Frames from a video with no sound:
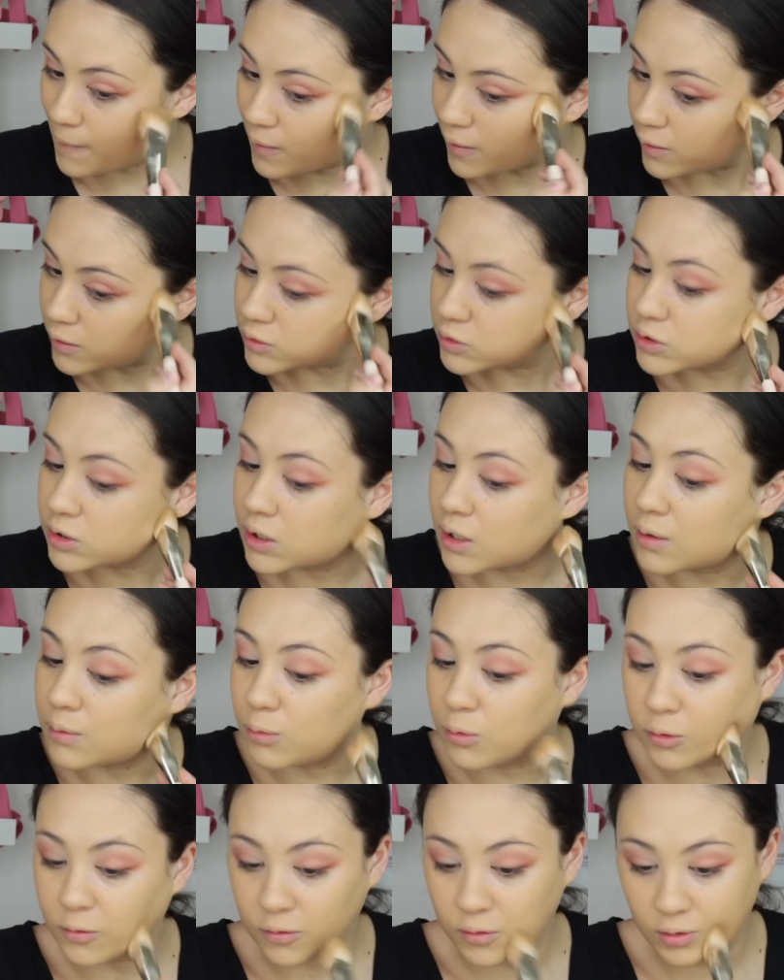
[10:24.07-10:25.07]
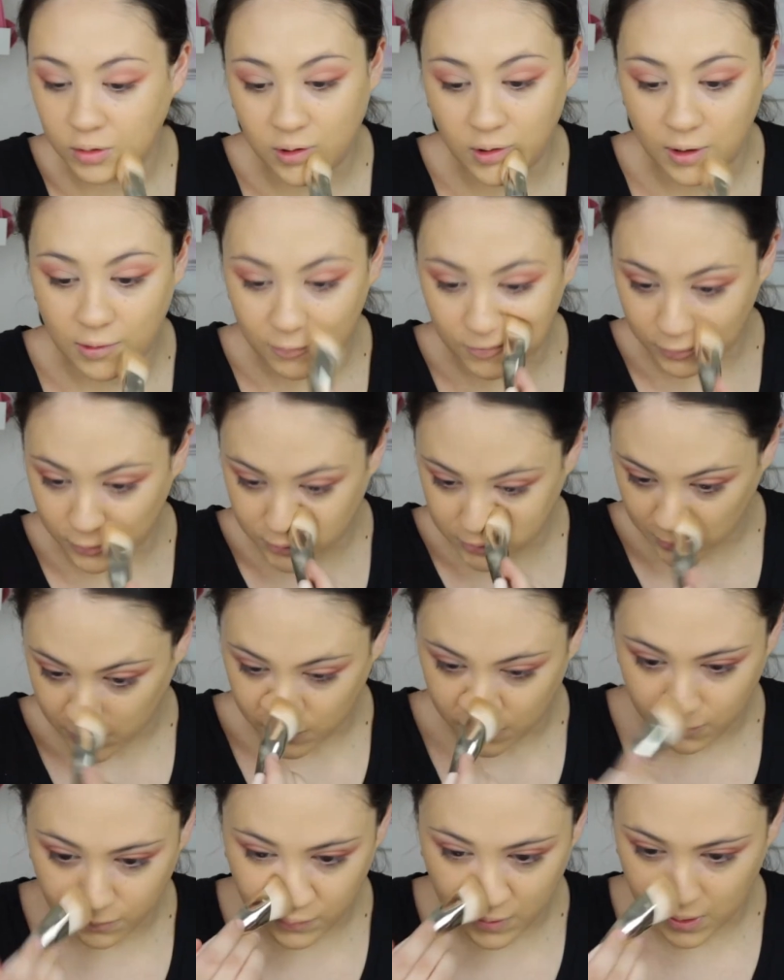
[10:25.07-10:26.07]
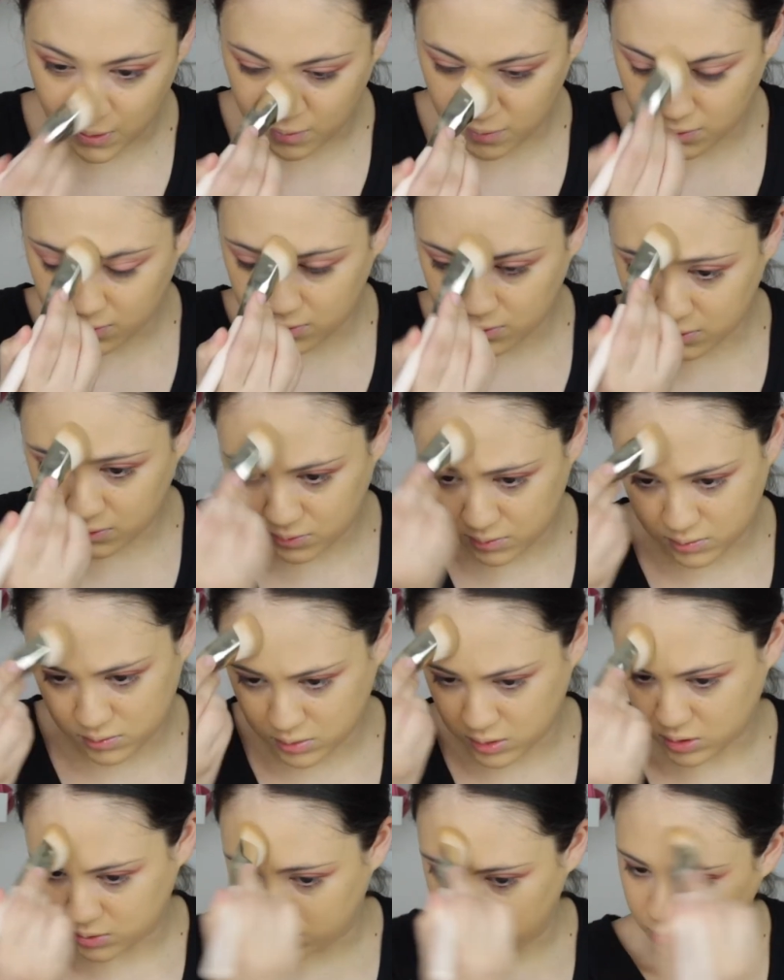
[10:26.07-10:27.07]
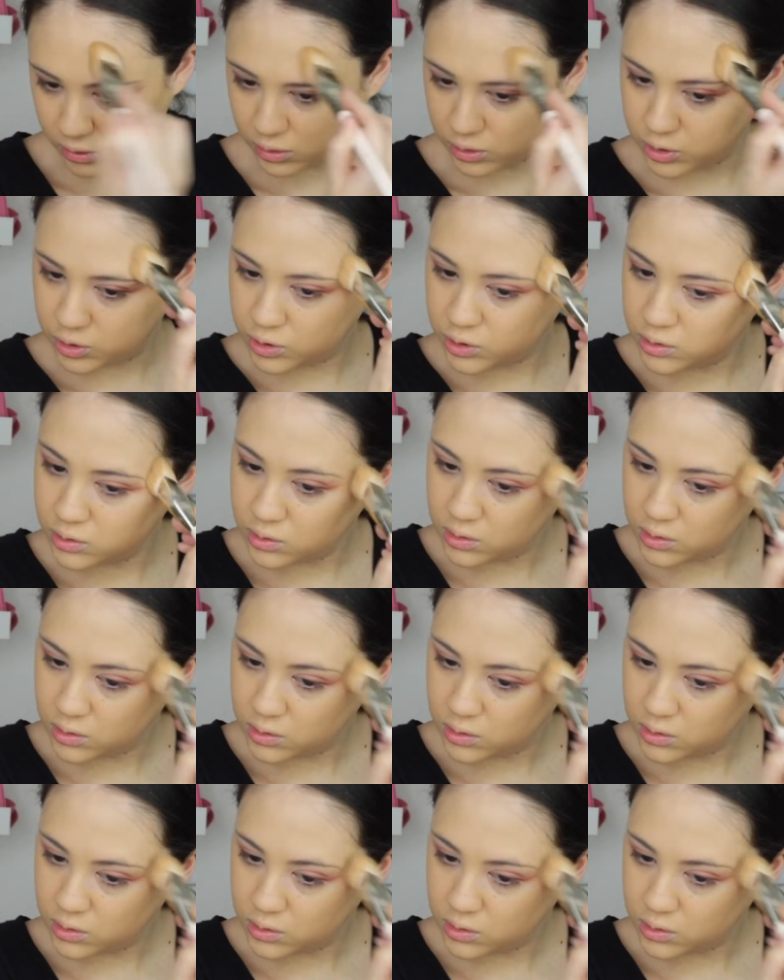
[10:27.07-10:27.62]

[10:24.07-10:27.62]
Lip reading: I usually get more coverage out of this brush.